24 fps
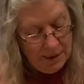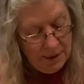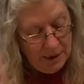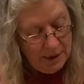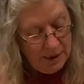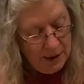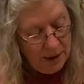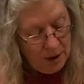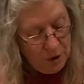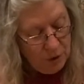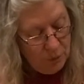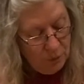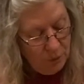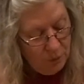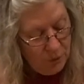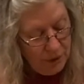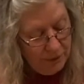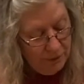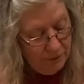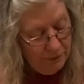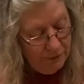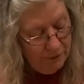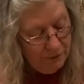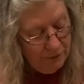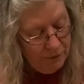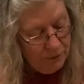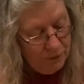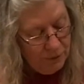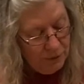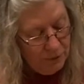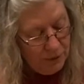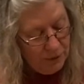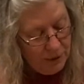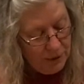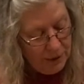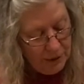And you want
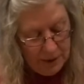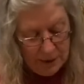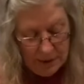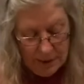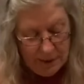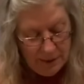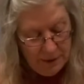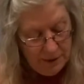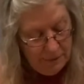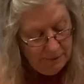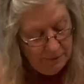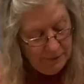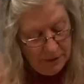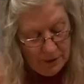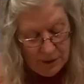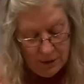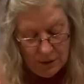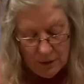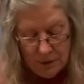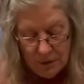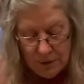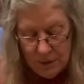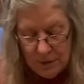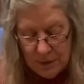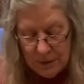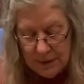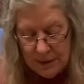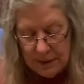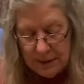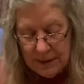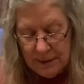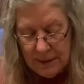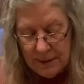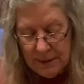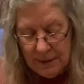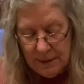4 of
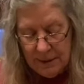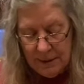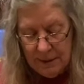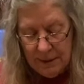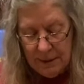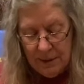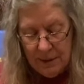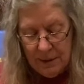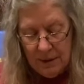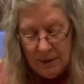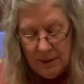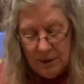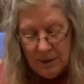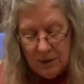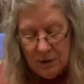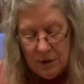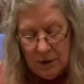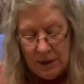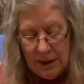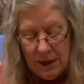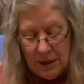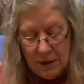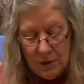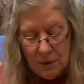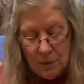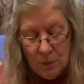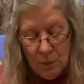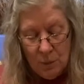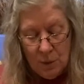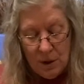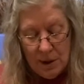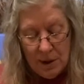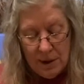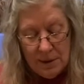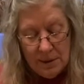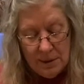those. So that's
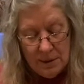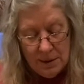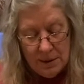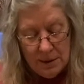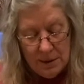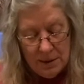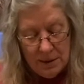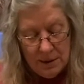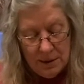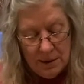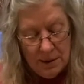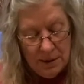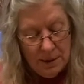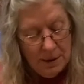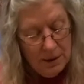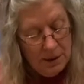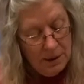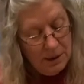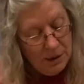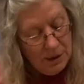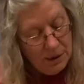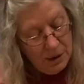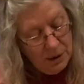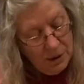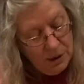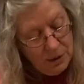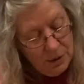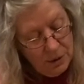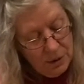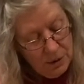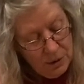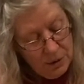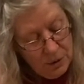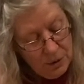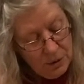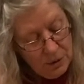1,
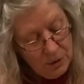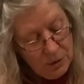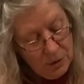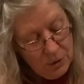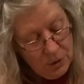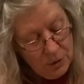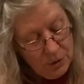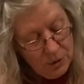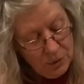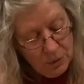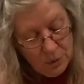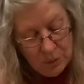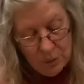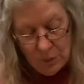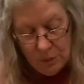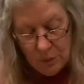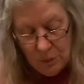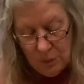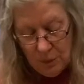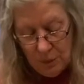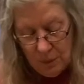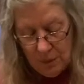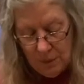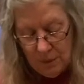2,